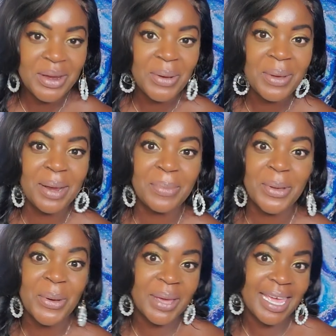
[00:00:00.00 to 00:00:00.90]
know what? I'm going
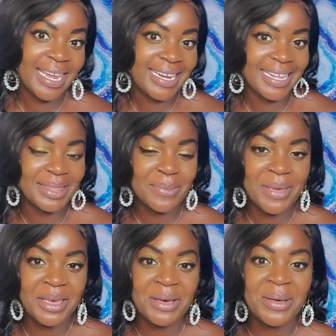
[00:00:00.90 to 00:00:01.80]
to go ahead and hit the
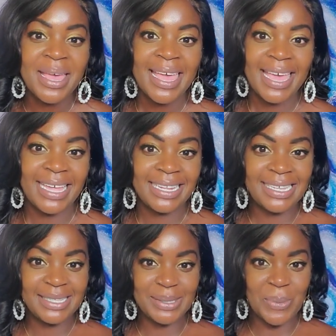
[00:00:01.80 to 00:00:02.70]
bell at
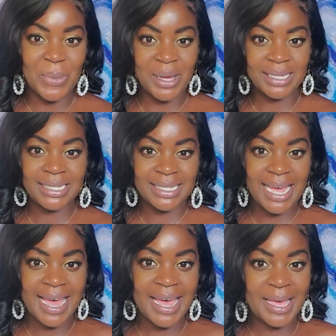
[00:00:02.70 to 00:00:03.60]
least one
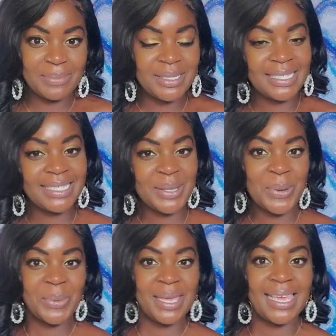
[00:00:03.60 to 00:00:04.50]
time just so
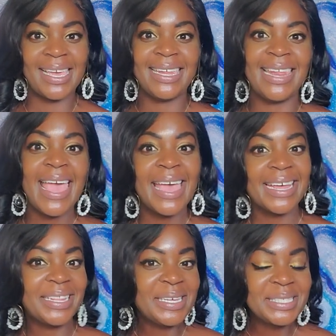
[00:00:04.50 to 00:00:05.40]
we can
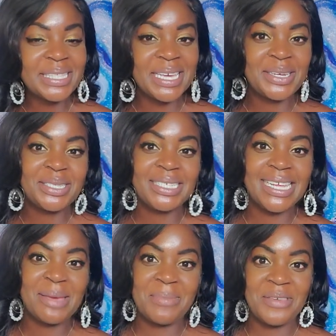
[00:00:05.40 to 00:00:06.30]
cleanse the energy
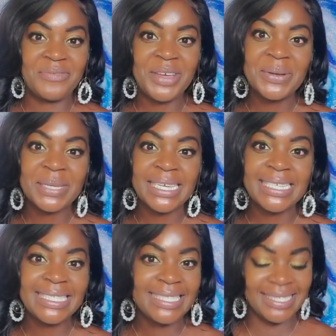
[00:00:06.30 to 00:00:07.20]
and be focused.